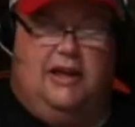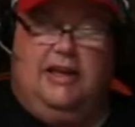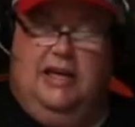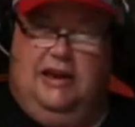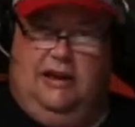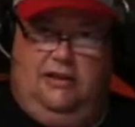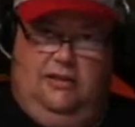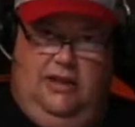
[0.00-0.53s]
in
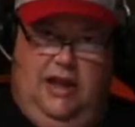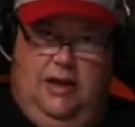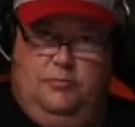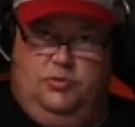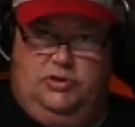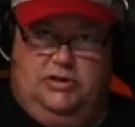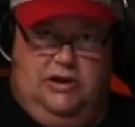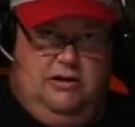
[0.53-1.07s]
a
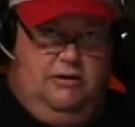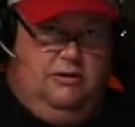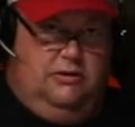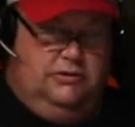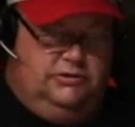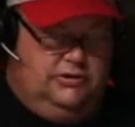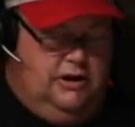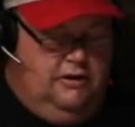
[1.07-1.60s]
clamshell
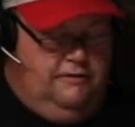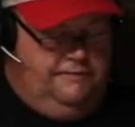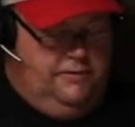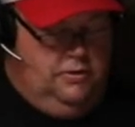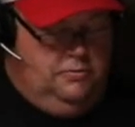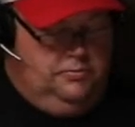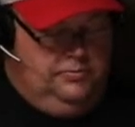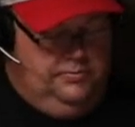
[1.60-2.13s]

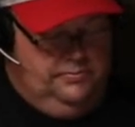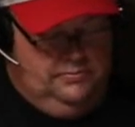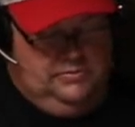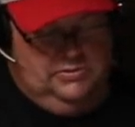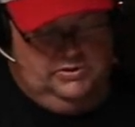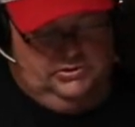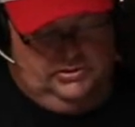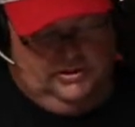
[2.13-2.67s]
styrofoam.
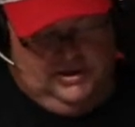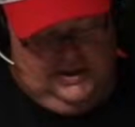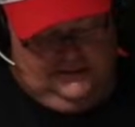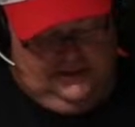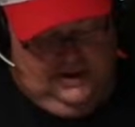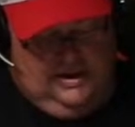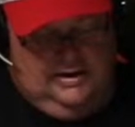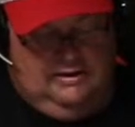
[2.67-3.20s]
So that's
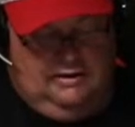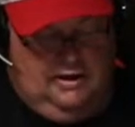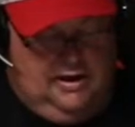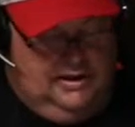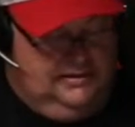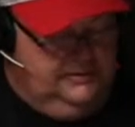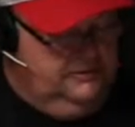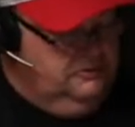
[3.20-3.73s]
kind of
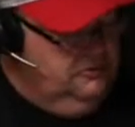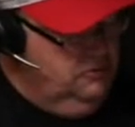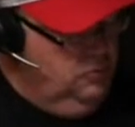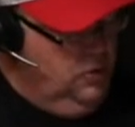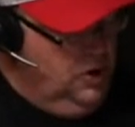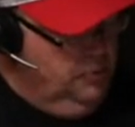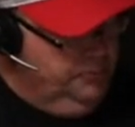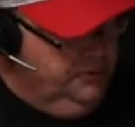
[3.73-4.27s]
nice,
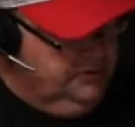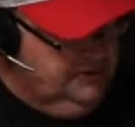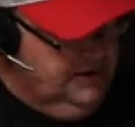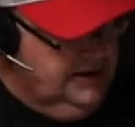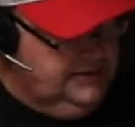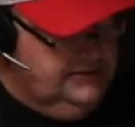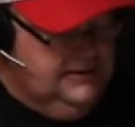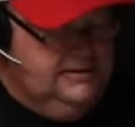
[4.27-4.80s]
well
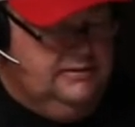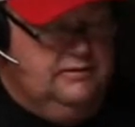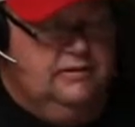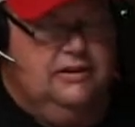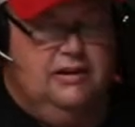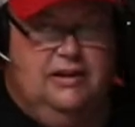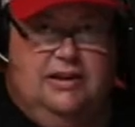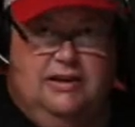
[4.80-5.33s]
protected.
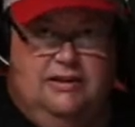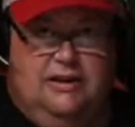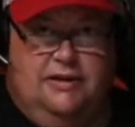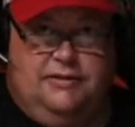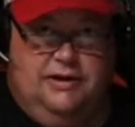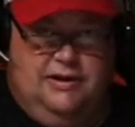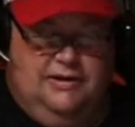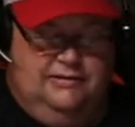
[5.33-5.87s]

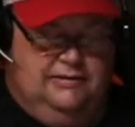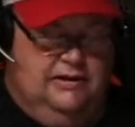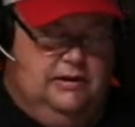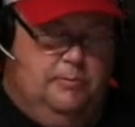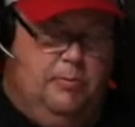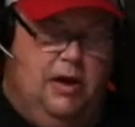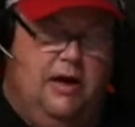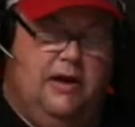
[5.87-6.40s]
Nothing else in the
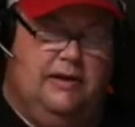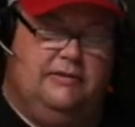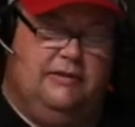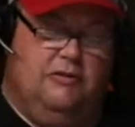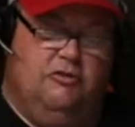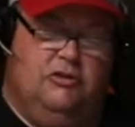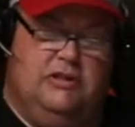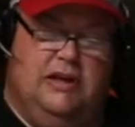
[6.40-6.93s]
box.
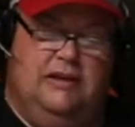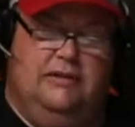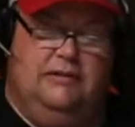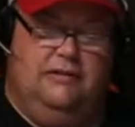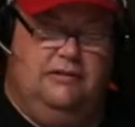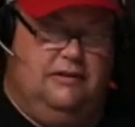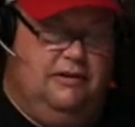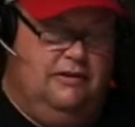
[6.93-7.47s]
Everything,
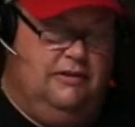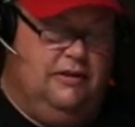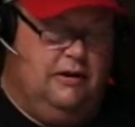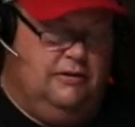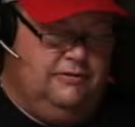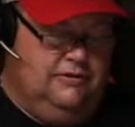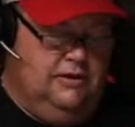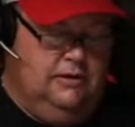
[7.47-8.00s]
oh,
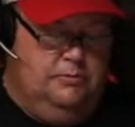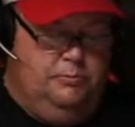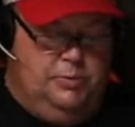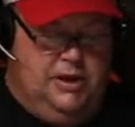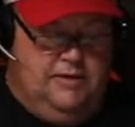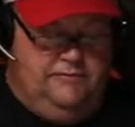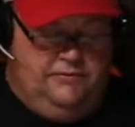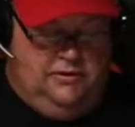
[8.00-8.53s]
there's the
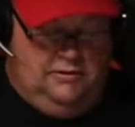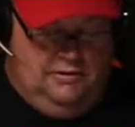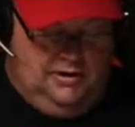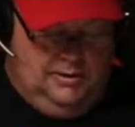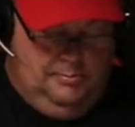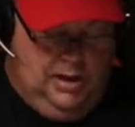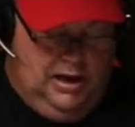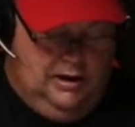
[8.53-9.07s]
pamphlet on the
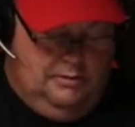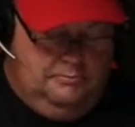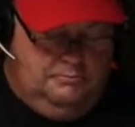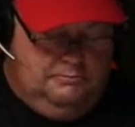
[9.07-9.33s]
bottom.